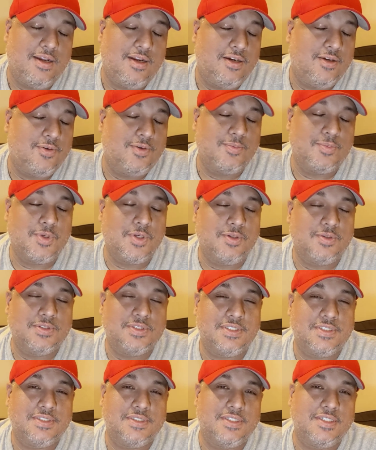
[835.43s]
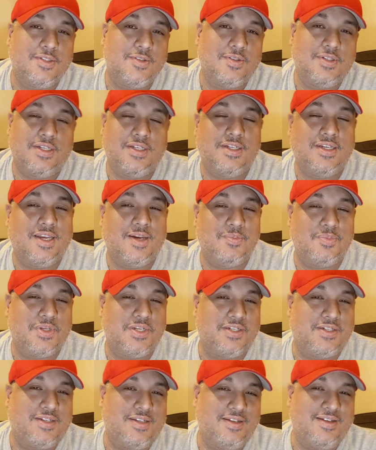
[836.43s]
I don't know where I'm going with this. Anyway, I'm
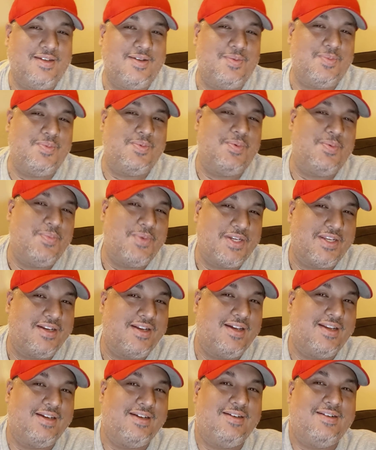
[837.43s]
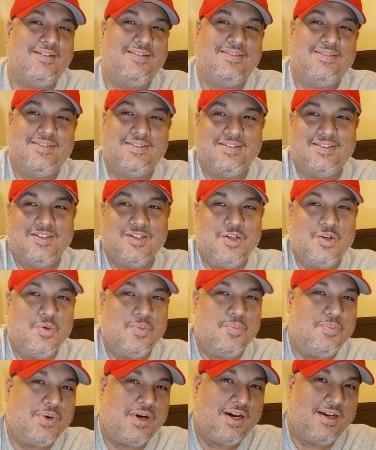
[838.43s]
gonna get out of here.
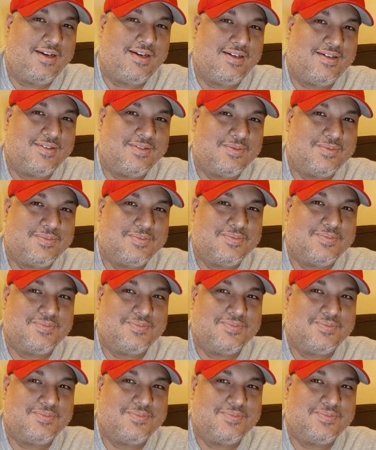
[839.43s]
Bye now.